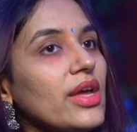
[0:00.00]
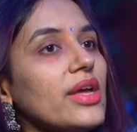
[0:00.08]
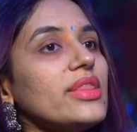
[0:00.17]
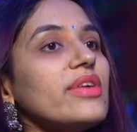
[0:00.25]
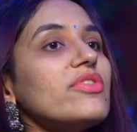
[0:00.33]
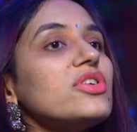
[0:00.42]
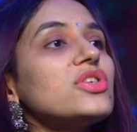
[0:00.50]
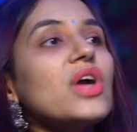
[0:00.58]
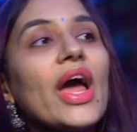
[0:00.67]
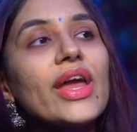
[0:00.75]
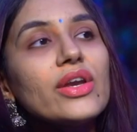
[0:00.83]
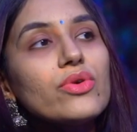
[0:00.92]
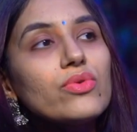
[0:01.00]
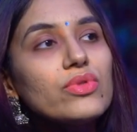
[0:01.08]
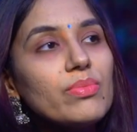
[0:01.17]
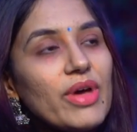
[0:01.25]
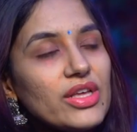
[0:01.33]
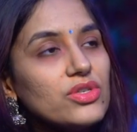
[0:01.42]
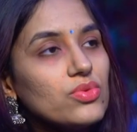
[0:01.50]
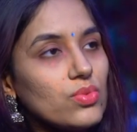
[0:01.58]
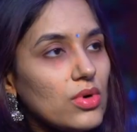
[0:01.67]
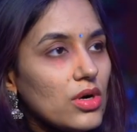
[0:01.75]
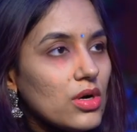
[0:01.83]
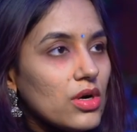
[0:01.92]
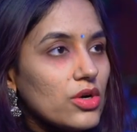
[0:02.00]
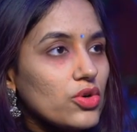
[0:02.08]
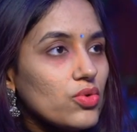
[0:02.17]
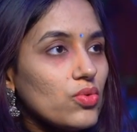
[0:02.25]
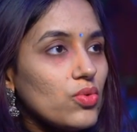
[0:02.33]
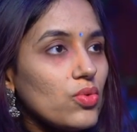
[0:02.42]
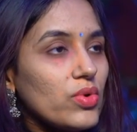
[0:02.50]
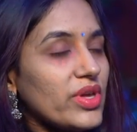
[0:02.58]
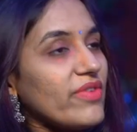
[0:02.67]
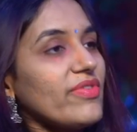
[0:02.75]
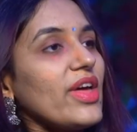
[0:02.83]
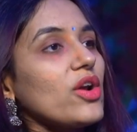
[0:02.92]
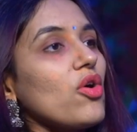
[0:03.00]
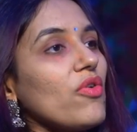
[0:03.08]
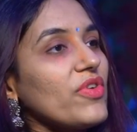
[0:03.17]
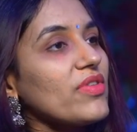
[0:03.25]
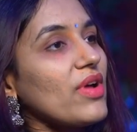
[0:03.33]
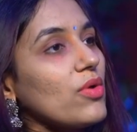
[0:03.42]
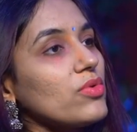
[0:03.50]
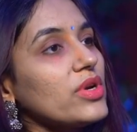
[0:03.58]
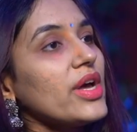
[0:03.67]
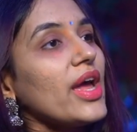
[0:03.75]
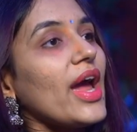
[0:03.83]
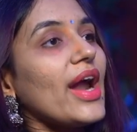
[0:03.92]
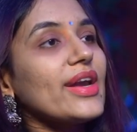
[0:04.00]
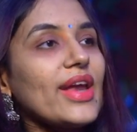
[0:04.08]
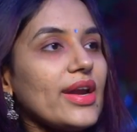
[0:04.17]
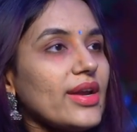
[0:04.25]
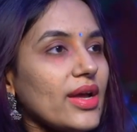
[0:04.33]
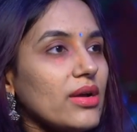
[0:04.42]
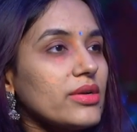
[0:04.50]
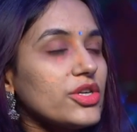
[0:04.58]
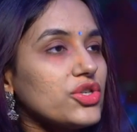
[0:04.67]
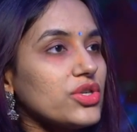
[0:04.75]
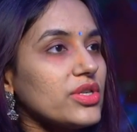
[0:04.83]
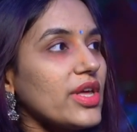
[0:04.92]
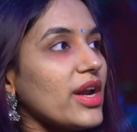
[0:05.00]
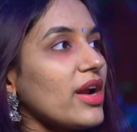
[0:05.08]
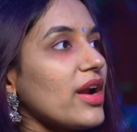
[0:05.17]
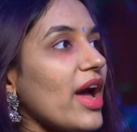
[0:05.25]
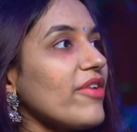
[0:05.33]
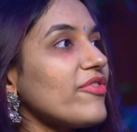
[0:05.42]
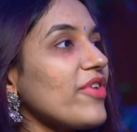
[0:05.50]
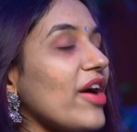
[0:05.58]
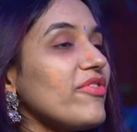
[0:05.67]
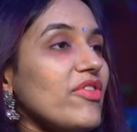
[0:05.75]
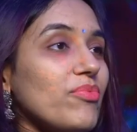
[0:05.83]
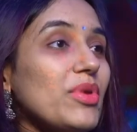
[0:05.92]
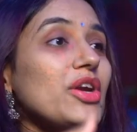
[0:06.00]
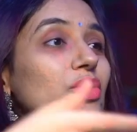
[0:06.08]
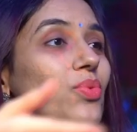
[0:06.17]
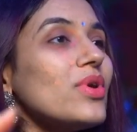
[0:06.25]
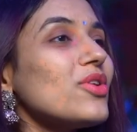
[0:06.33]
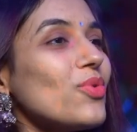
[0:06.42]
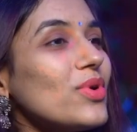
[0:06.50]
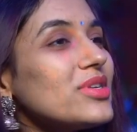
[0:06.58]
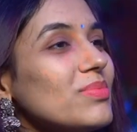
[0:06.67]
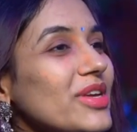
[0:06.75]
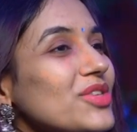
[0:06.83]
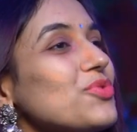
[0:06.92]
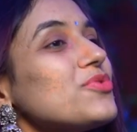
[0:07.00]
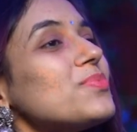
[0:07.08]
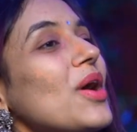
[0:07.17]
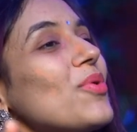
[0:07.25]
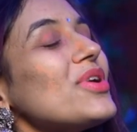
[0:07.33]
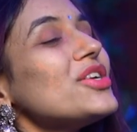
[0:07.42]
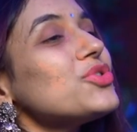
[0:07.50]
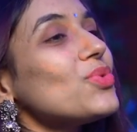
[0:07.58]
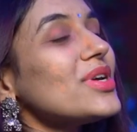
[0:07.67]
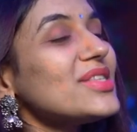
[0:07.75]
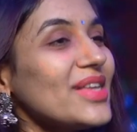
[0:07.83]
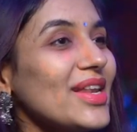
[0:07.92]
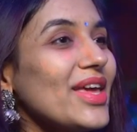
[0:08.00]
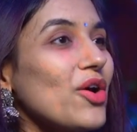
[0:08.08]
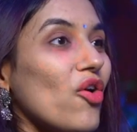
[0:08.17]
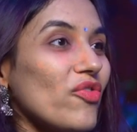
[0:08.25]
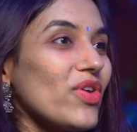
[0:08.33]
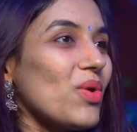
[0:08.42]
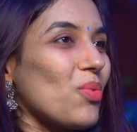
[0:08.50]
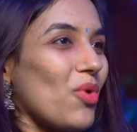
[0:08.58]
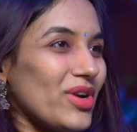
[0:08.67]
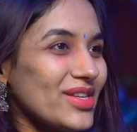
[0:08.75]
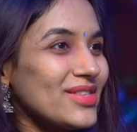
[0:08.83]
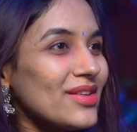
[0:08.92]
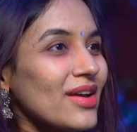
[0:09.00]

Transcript: they were trying to do the best work to give their coffees out and get recognition. We've been to a grower's place who's proudly shown us Illy Coffee Awards,